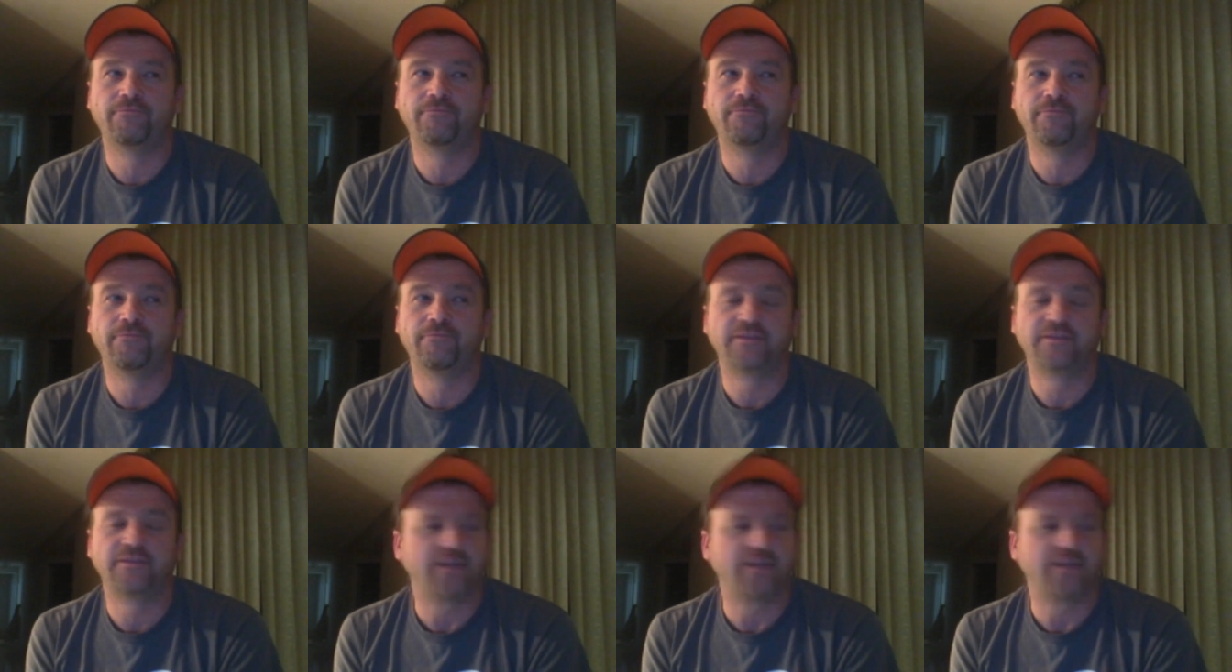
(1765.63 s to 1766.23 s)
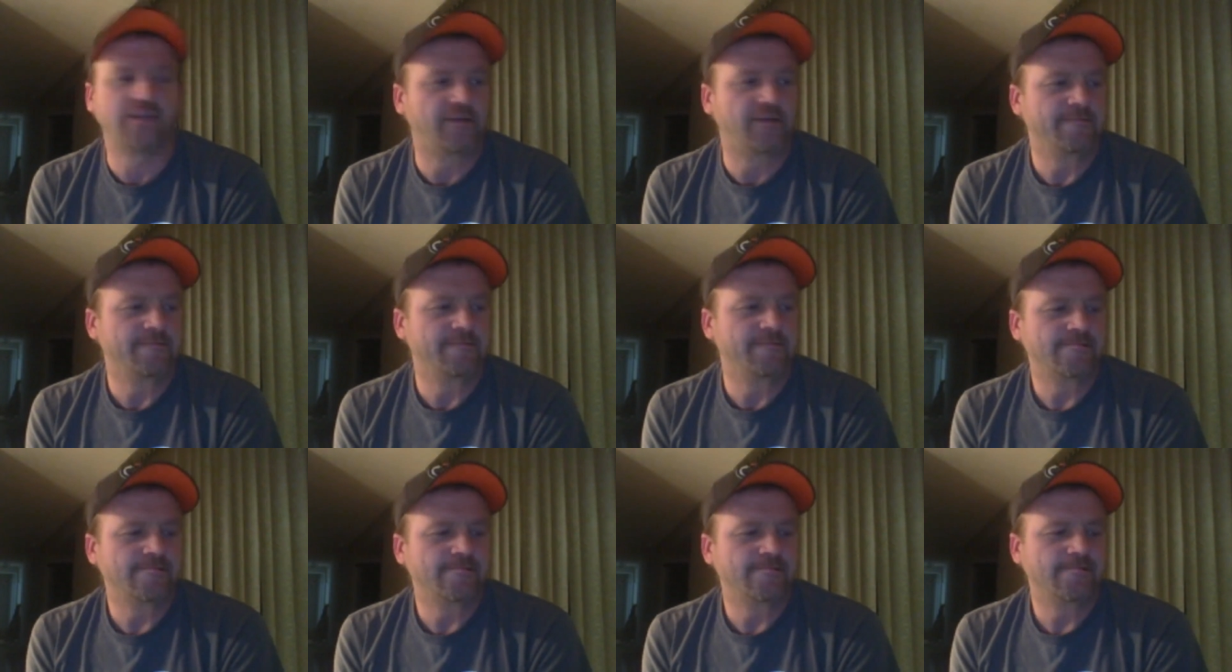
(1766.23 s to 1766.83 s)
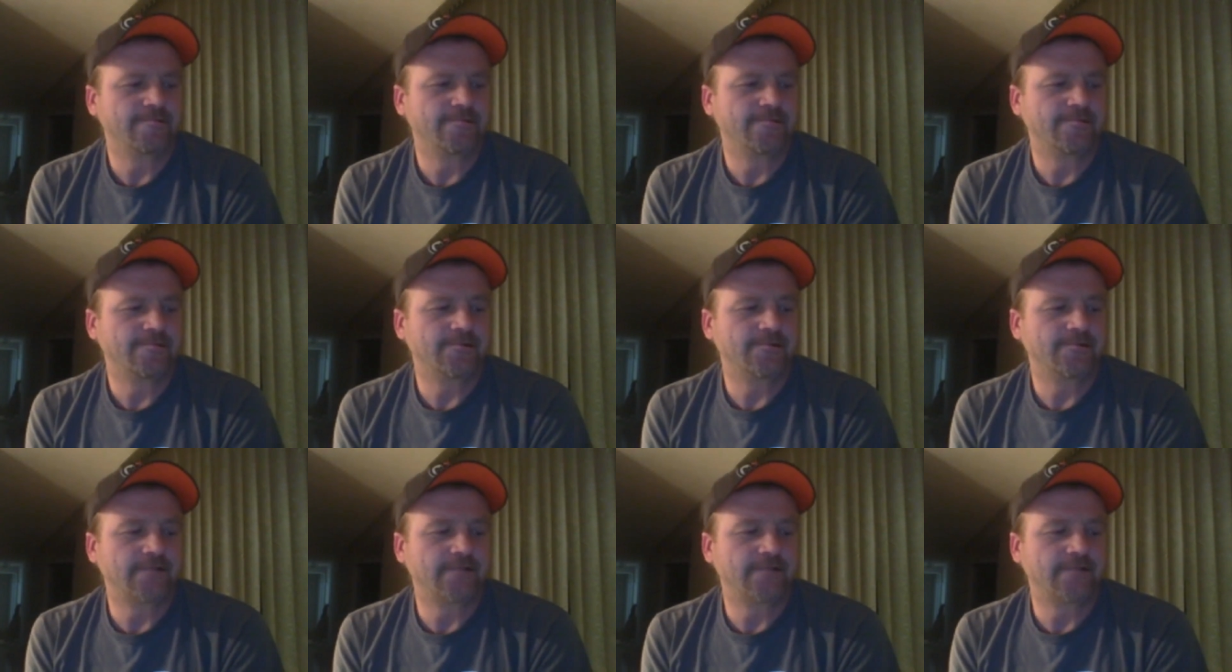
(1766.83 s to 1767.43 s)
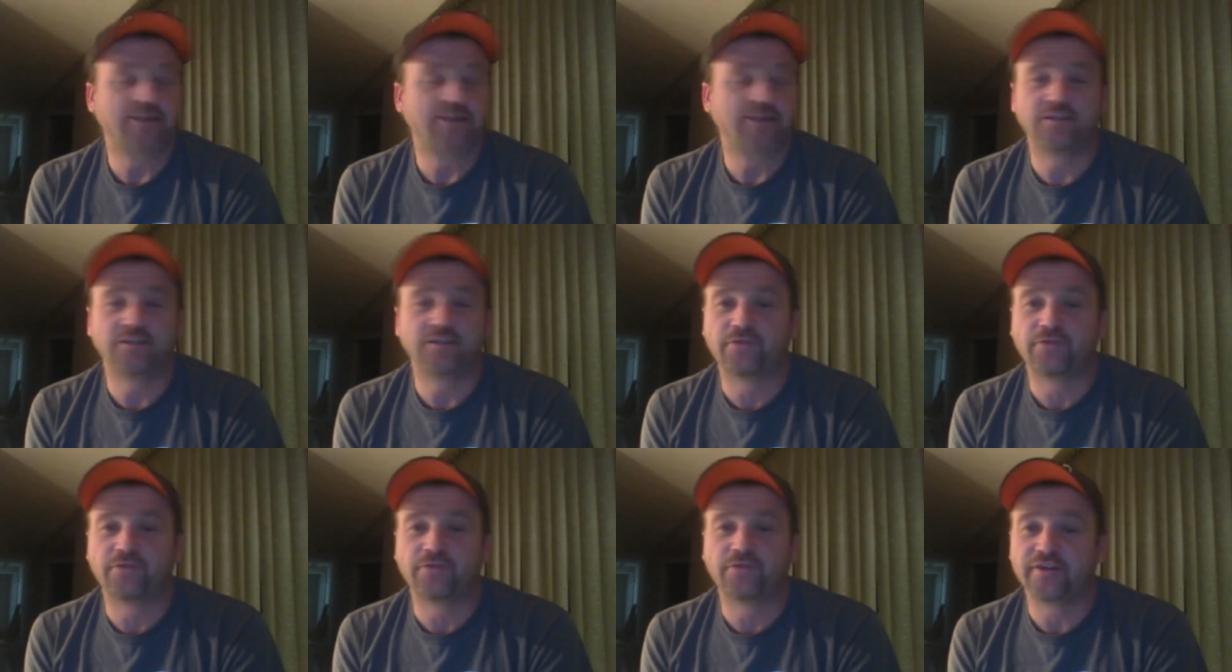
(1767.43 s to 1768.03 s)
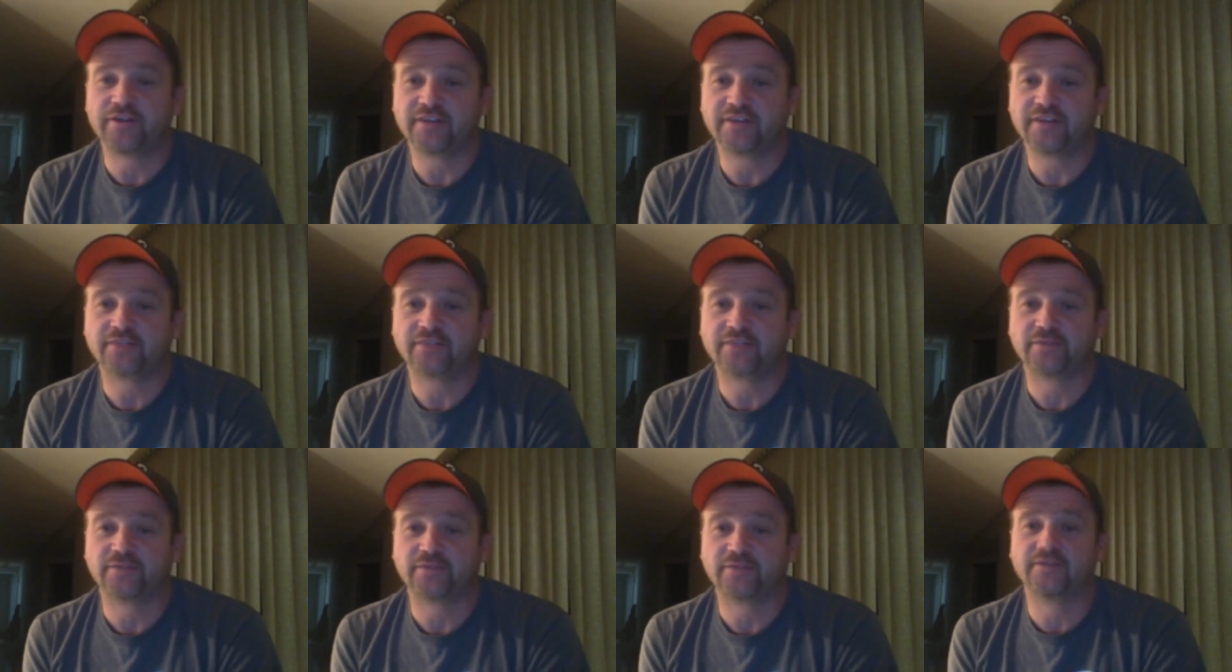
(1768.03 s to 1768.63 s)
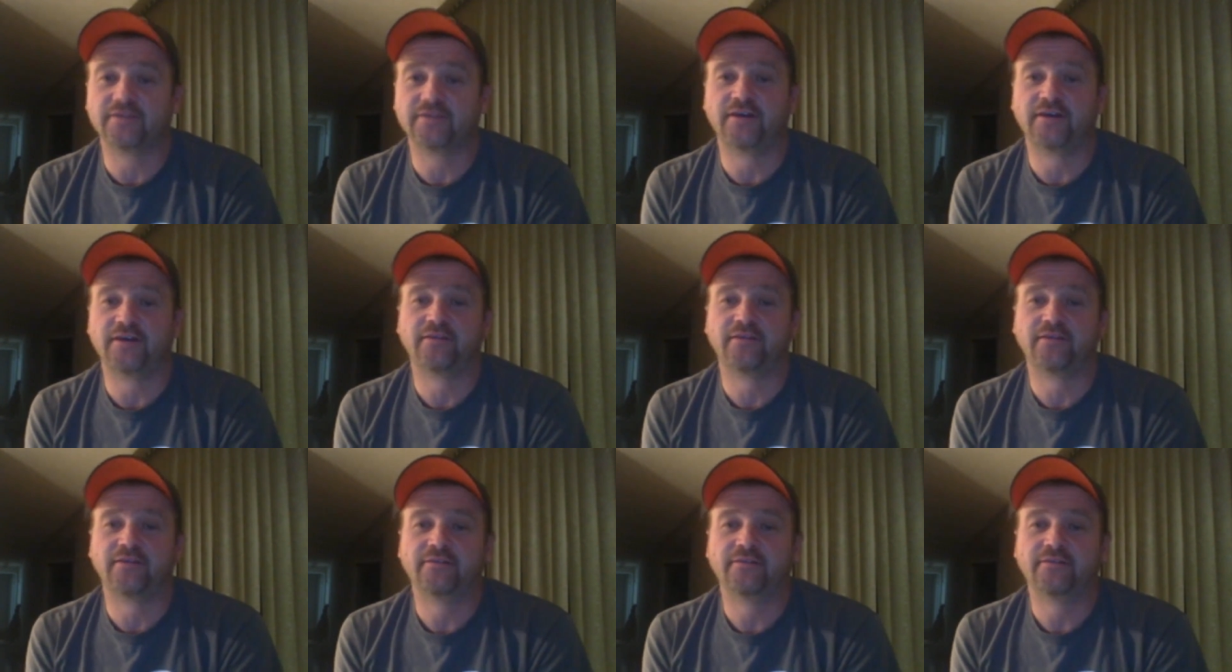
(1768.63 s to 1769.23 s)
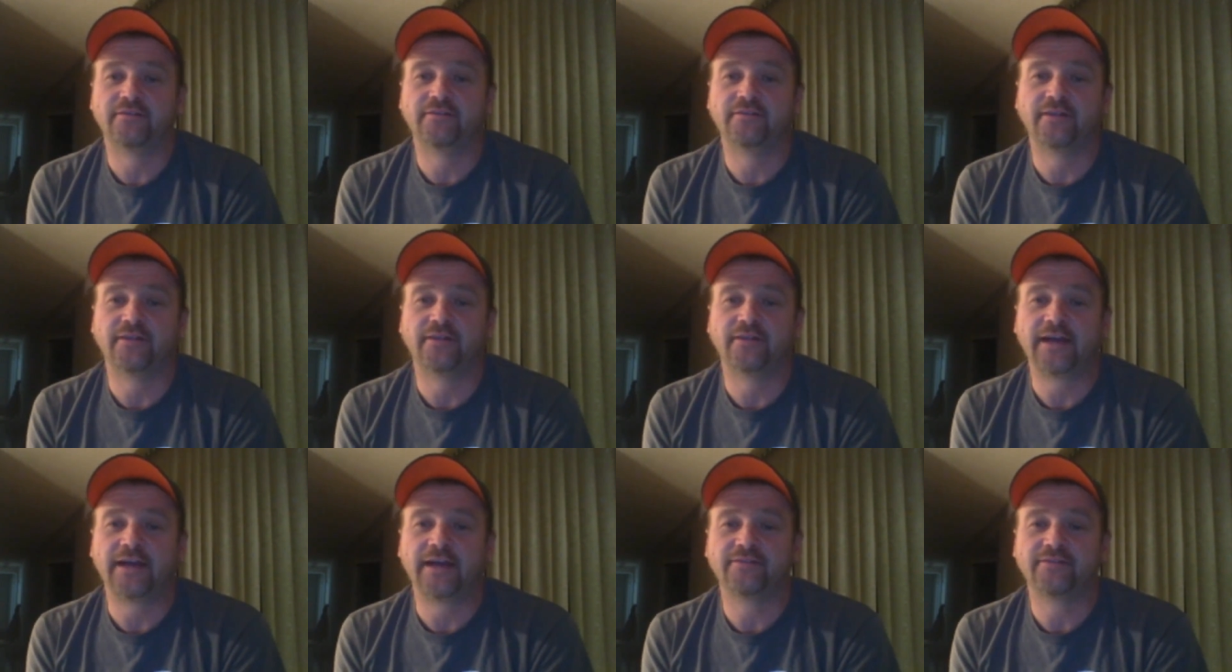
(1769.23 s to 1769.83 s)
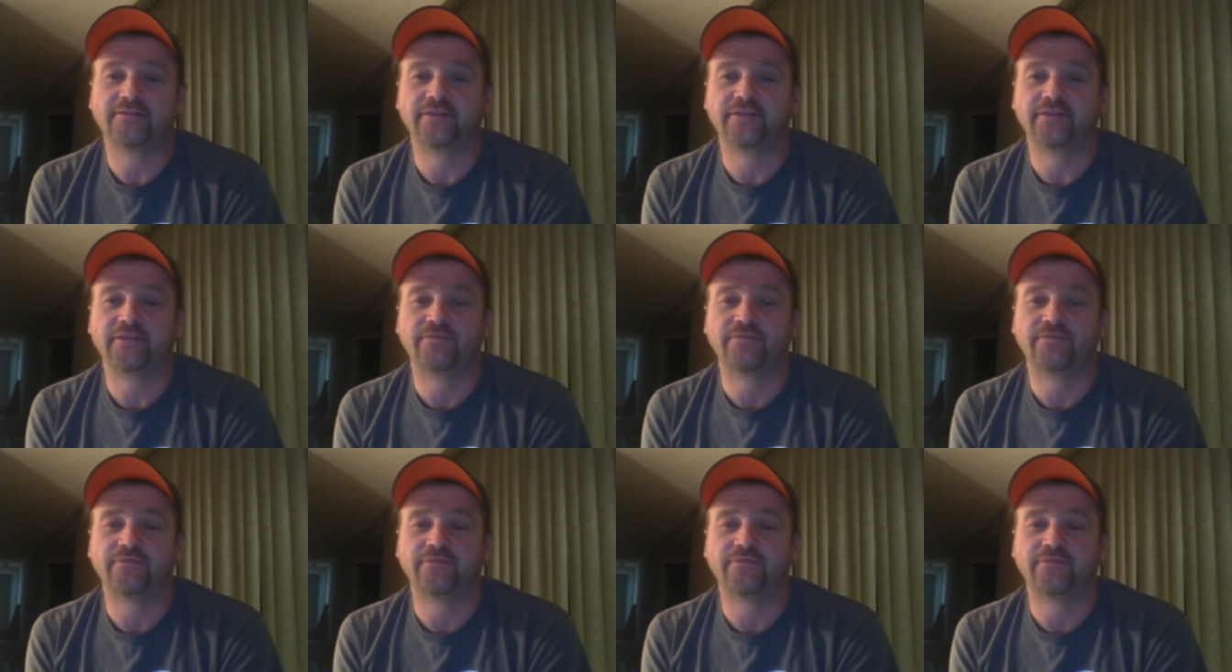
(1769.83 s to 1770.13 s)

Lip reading: let's see, actually the 46 was the last of it.